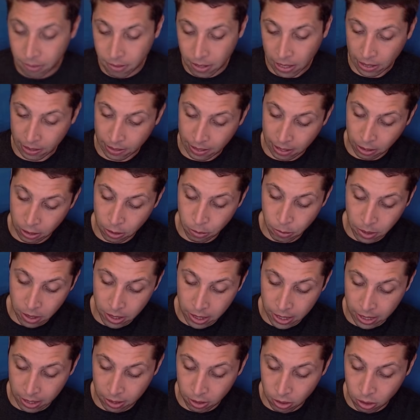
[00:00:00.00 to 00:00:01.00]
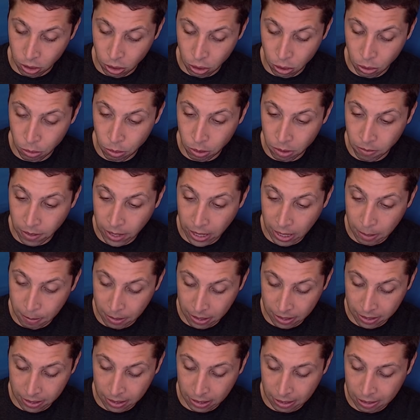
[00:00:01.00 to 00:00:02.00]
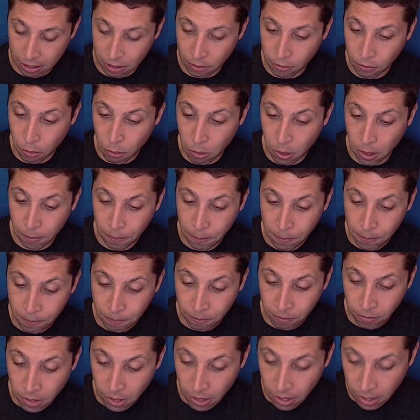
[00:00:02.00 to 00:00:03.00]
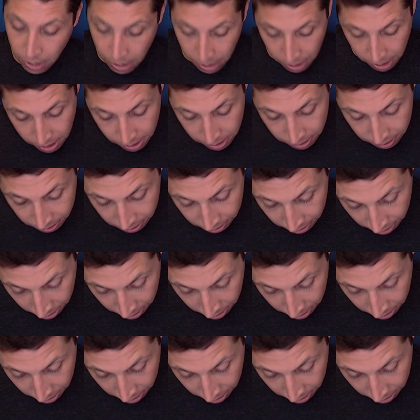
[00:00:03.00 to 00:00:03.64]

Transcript: I'll tell you what it is. two divided by sixty-four is